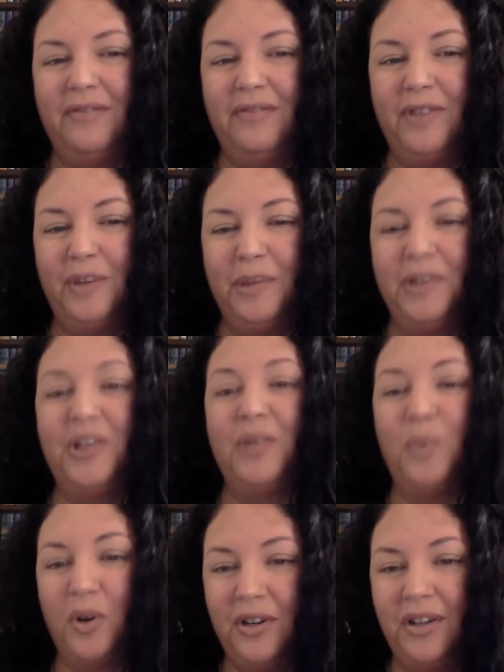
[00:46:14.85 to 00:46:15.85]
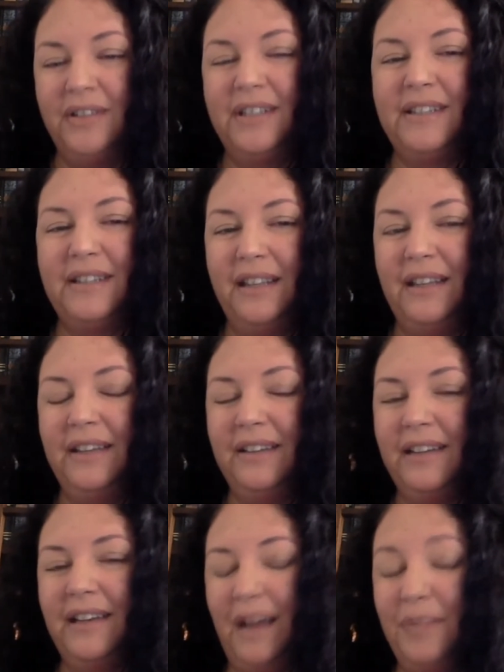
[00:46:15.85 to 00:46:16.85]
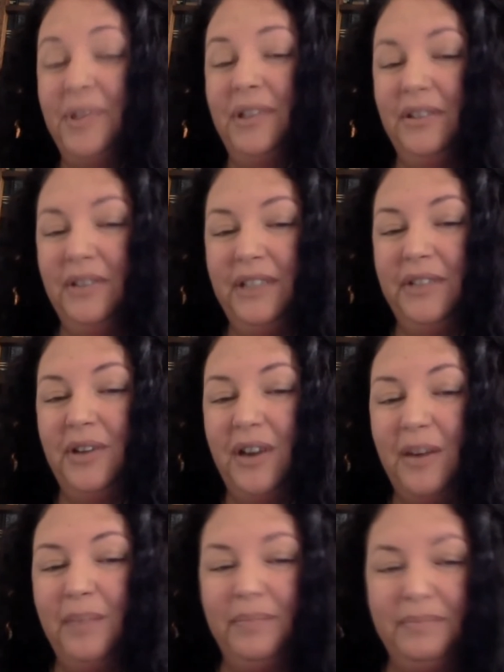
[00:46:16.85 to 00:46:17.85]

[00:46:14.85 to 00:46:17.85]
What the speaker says: verbiage and words, they can absolutely do harm.